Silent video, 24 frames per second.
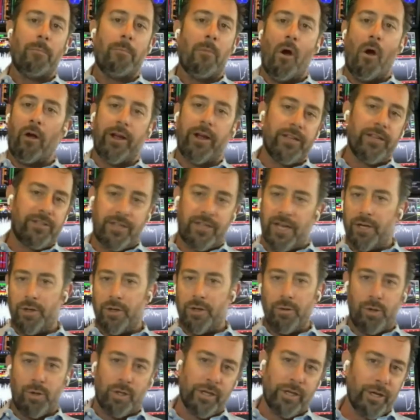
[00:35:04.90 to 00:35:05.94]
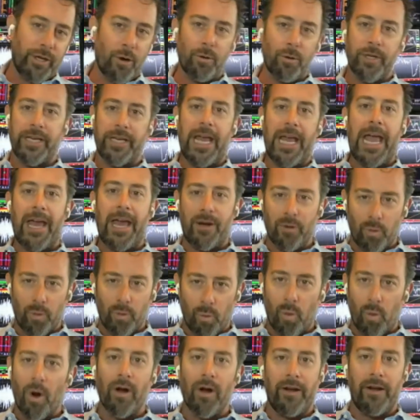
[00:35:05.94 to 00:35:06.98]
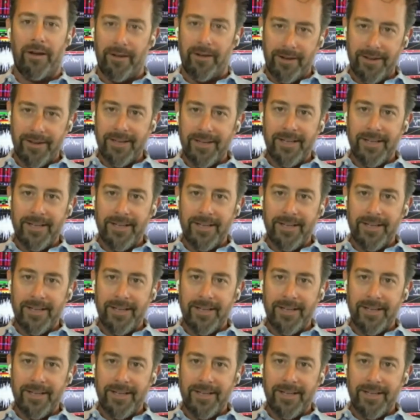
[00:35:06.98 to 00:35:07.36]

where markets can usually only handle one,